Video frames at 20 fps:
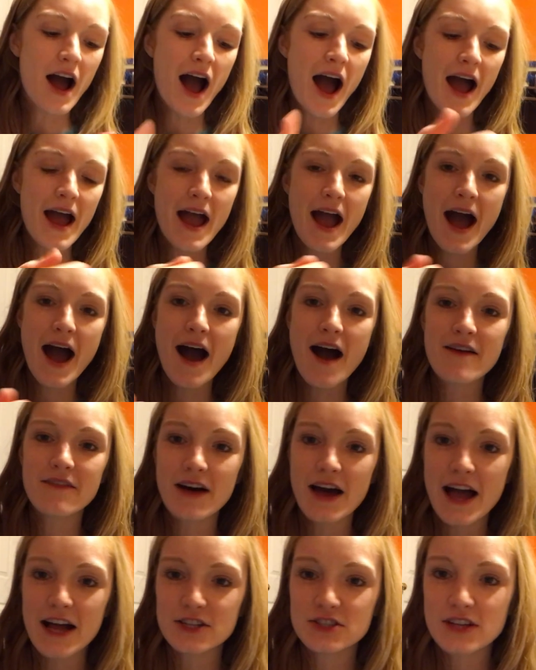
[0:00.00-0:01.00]
I
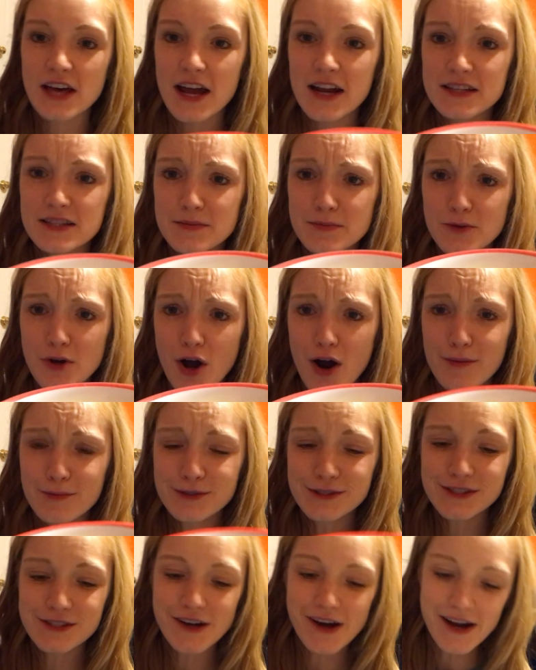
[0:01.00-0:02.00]
actually added some
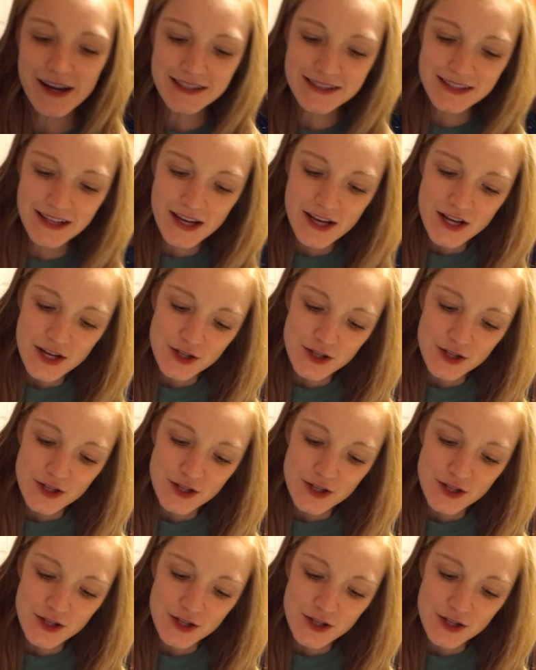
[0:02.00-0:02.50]
caramel sauce,